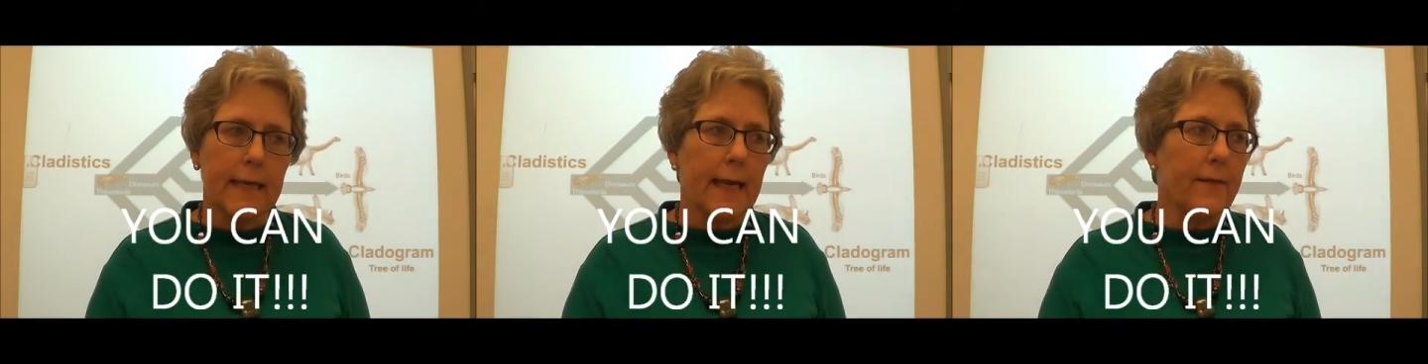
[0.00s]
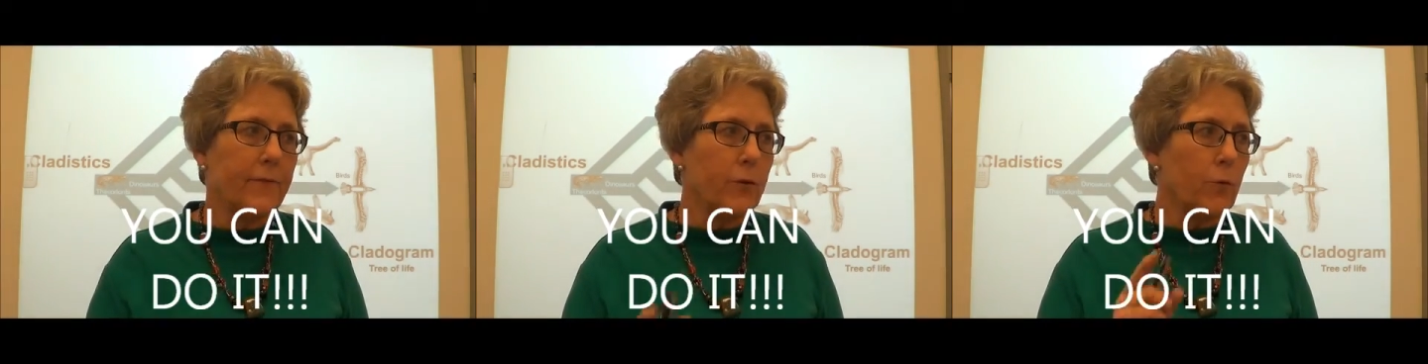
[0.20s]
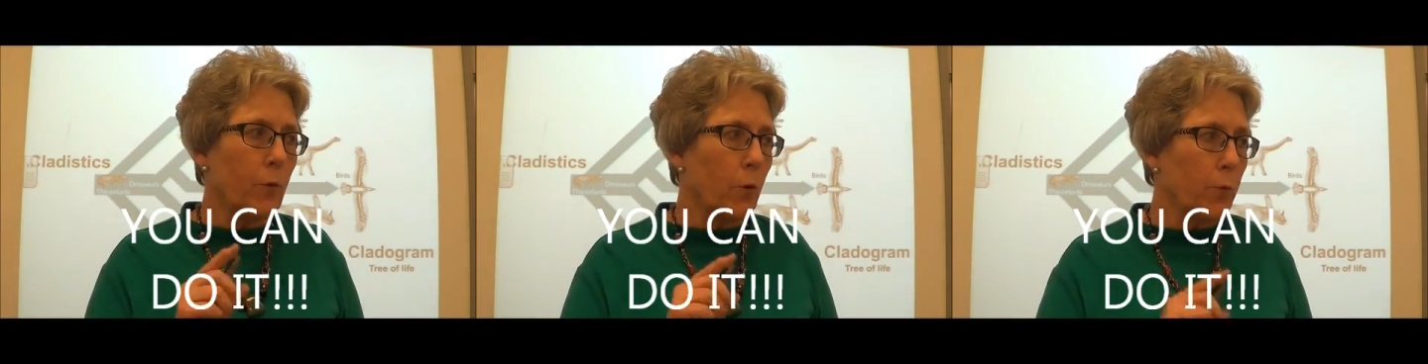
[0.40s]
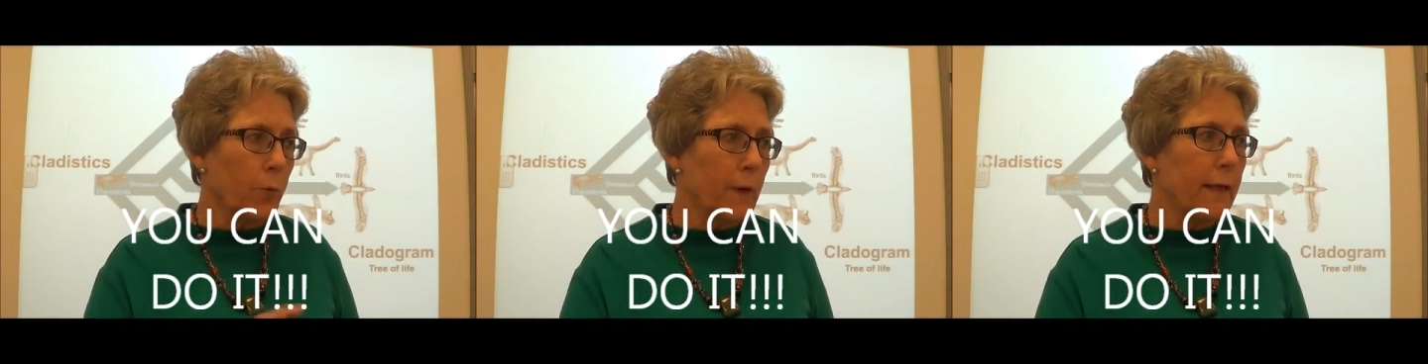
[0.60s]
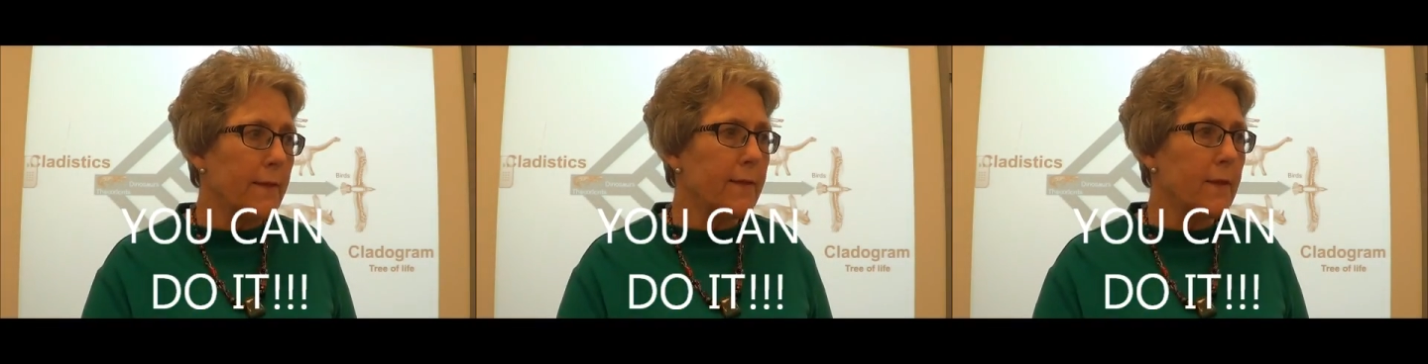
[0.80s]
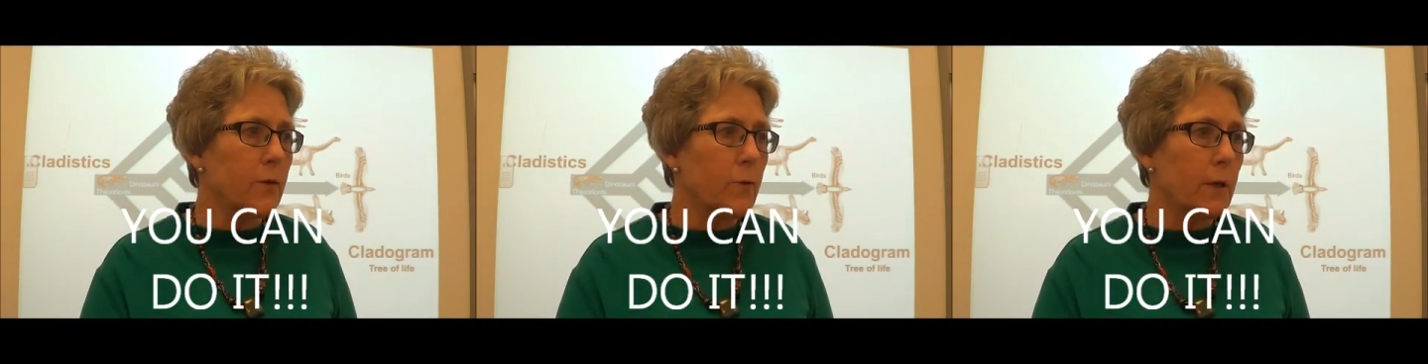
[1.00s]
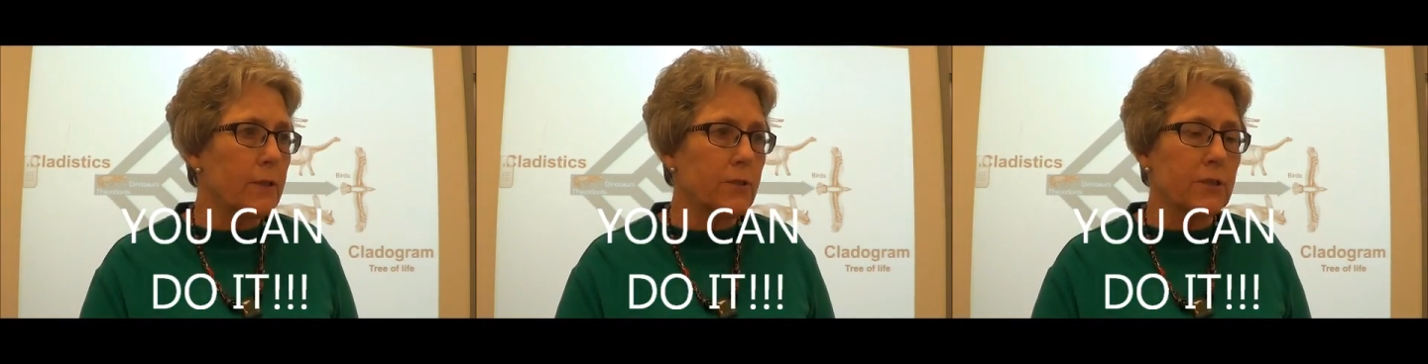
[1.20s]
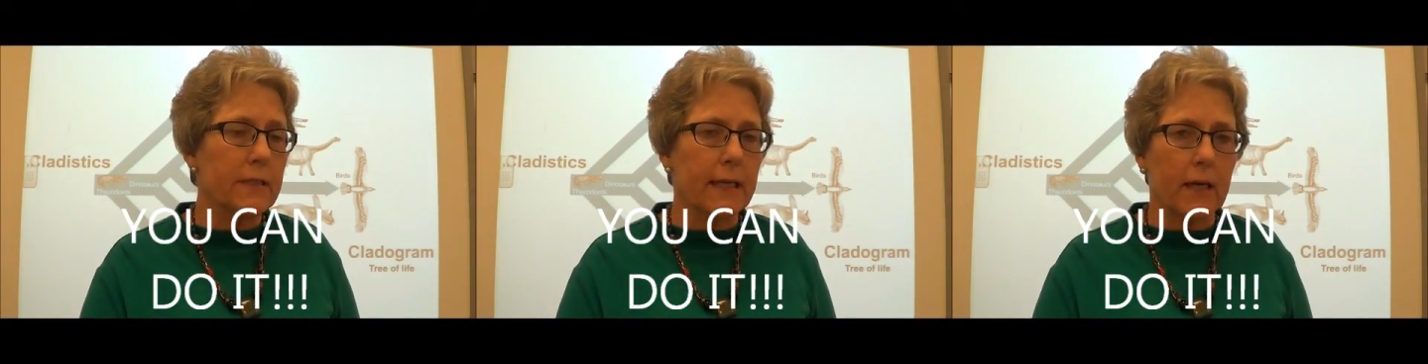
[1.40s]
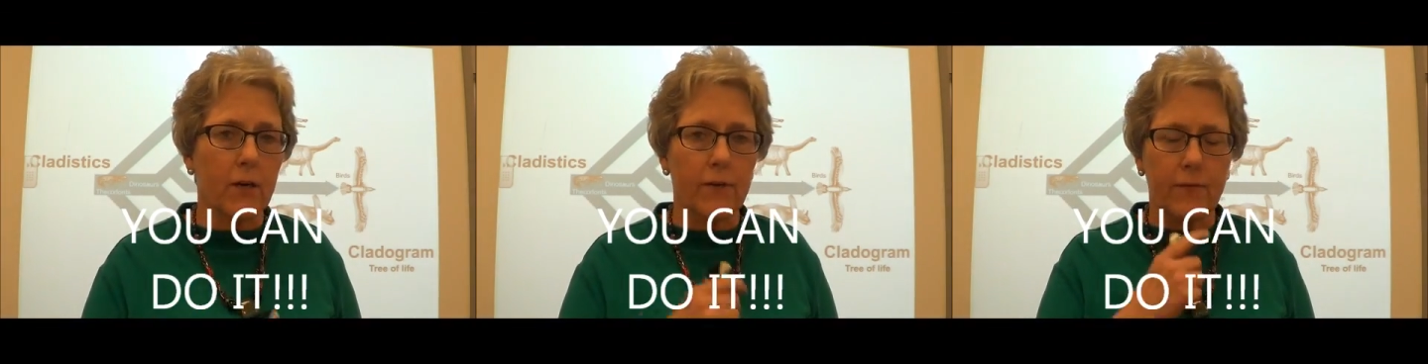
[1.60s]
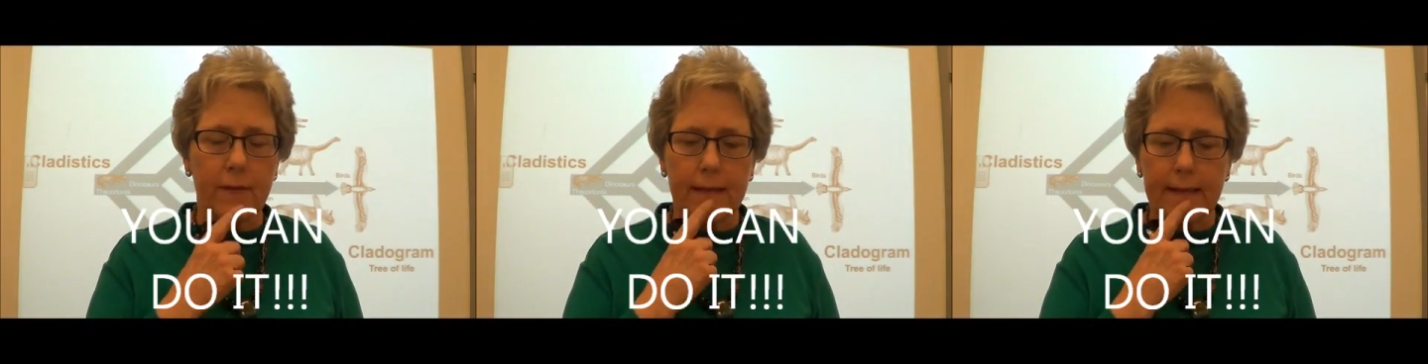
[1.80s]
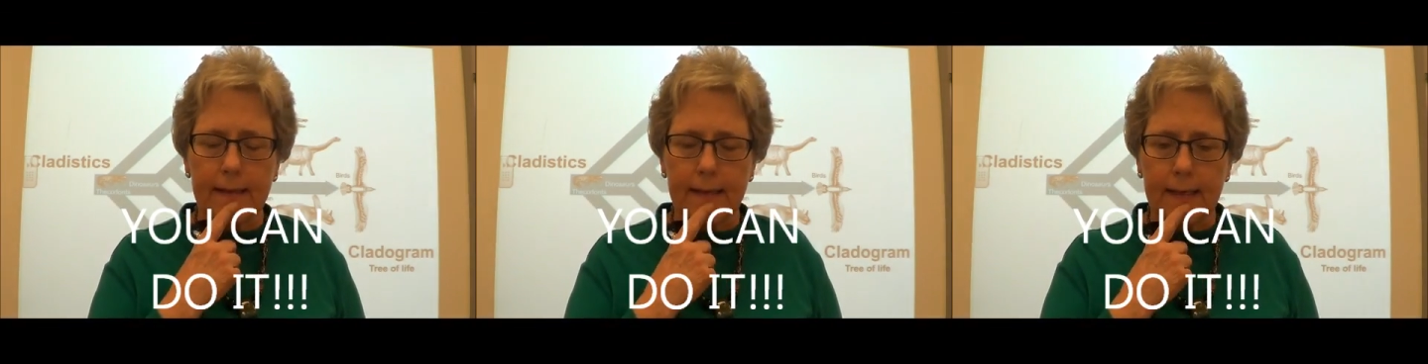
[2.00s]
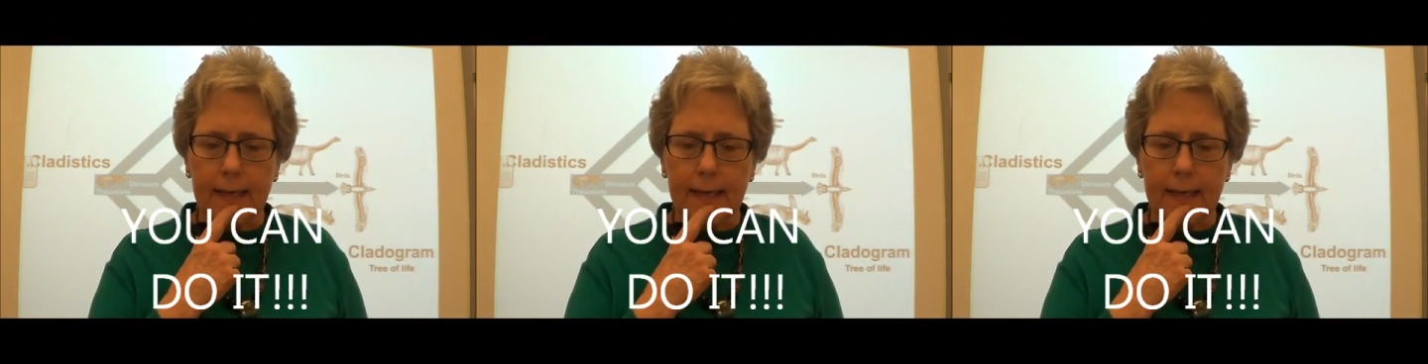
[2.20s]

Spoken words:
if you will read the question carefully.